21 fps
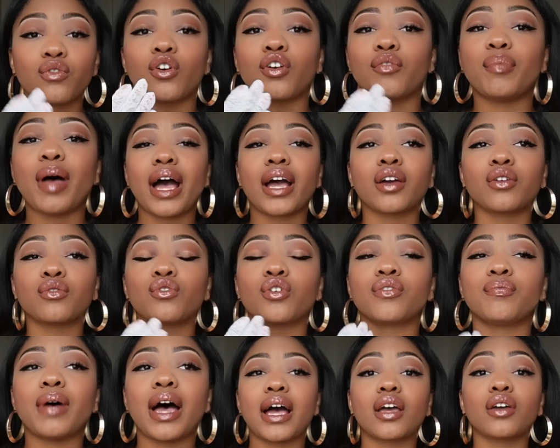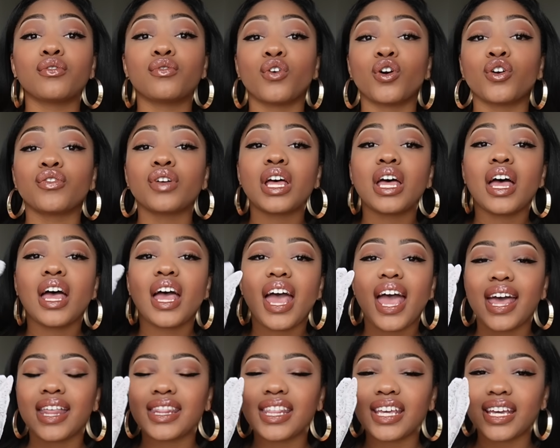forth, back and forth, back and forth.
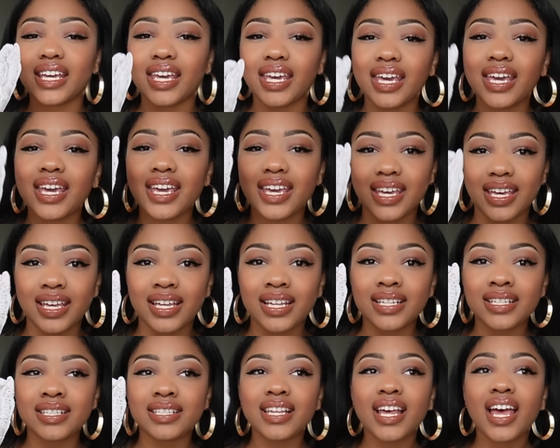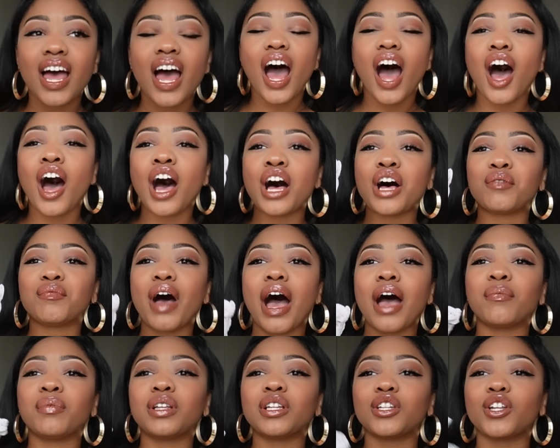And the key is, um,
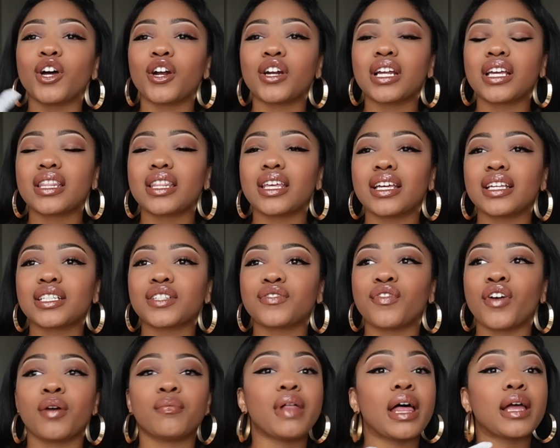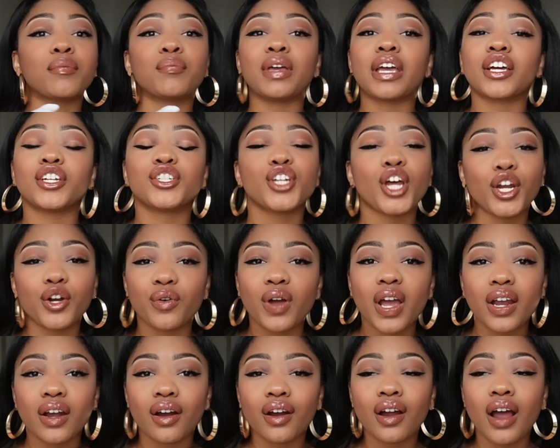I've been learning this from like being a
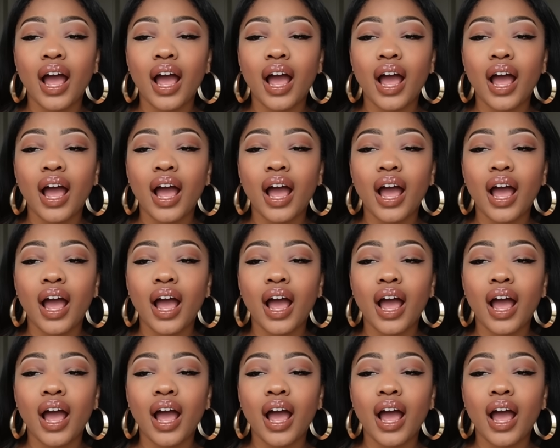generator.